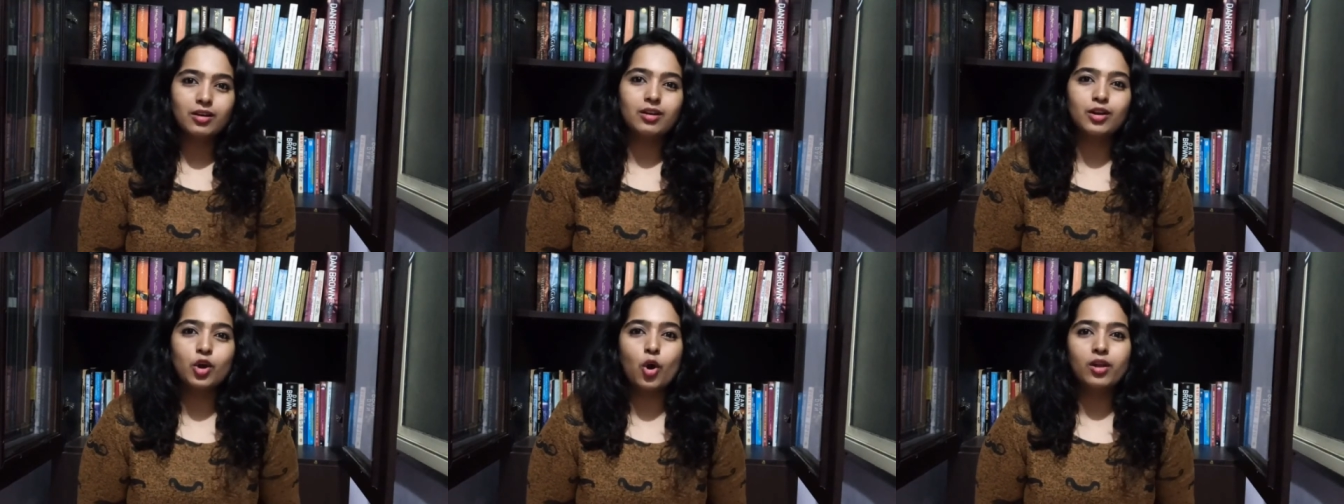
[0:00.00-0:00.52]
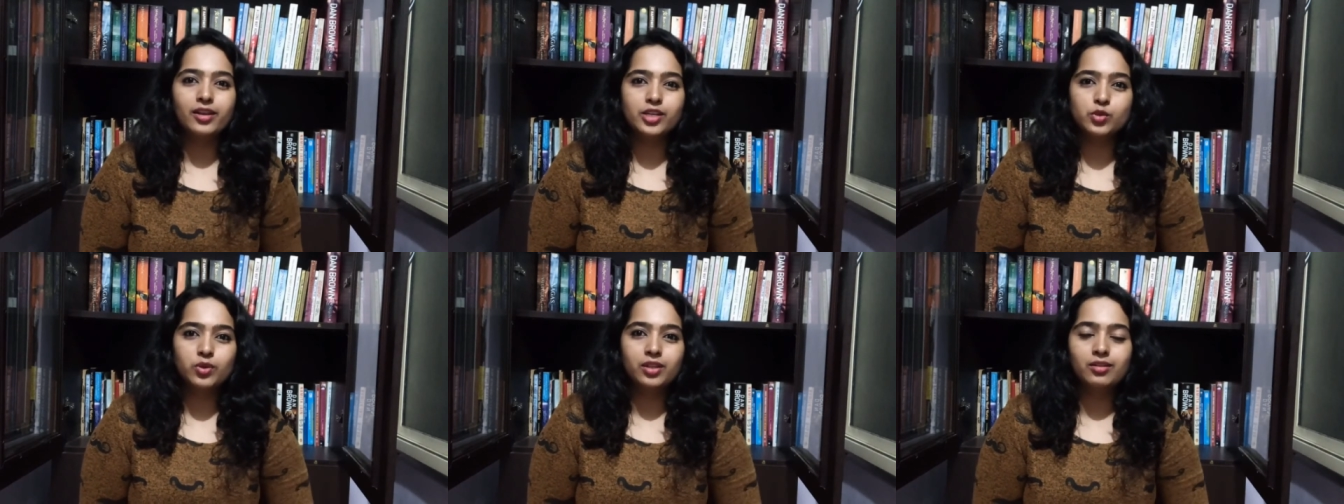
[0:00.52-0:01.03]
a
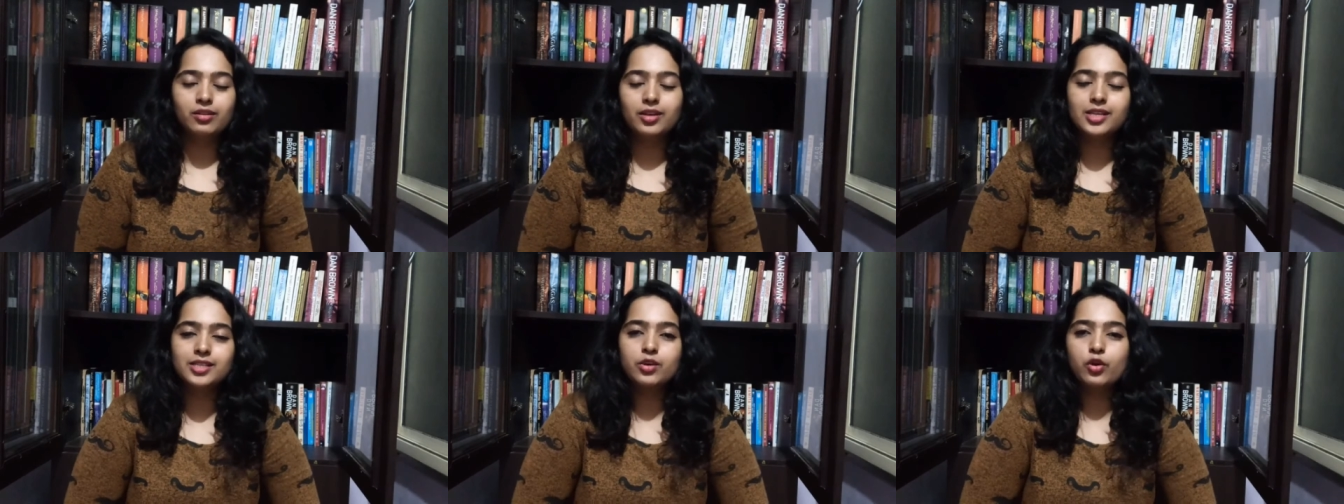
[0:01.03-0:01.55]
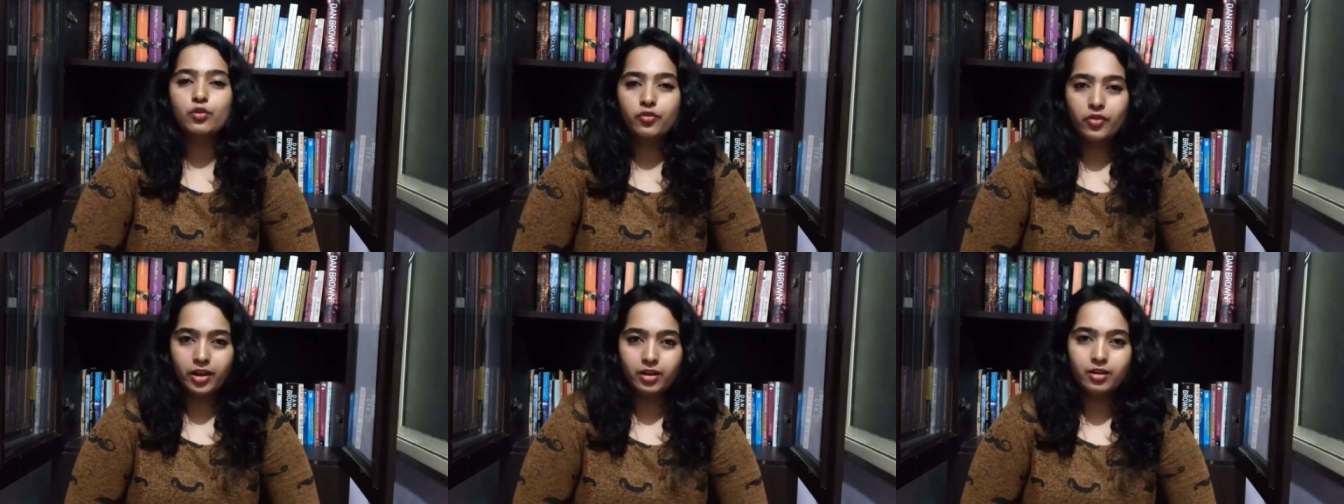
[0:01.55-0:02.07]
college with his
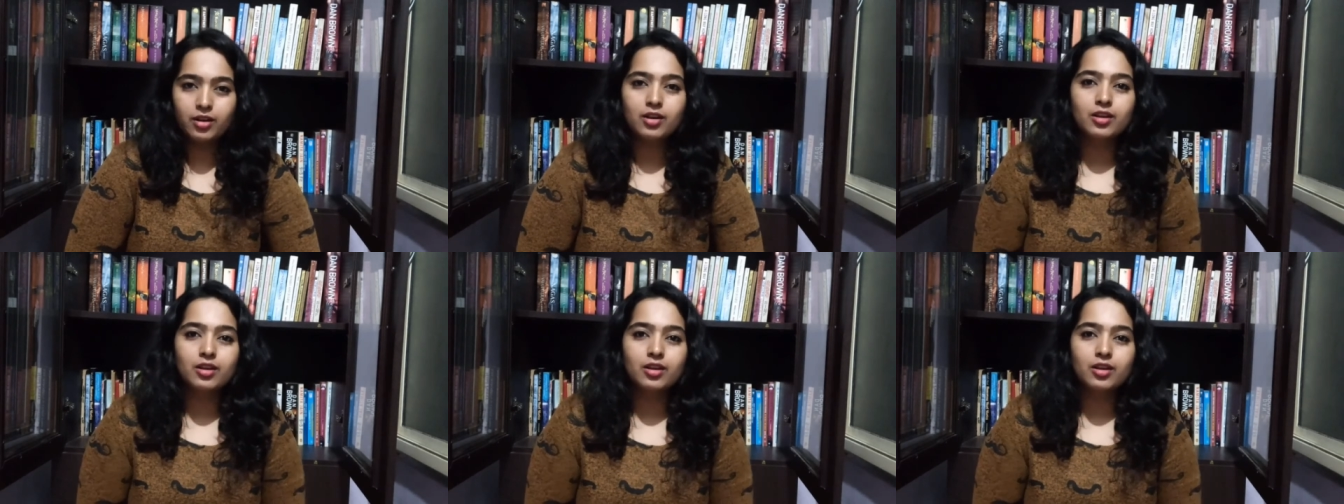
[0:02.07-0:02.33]
girlfriend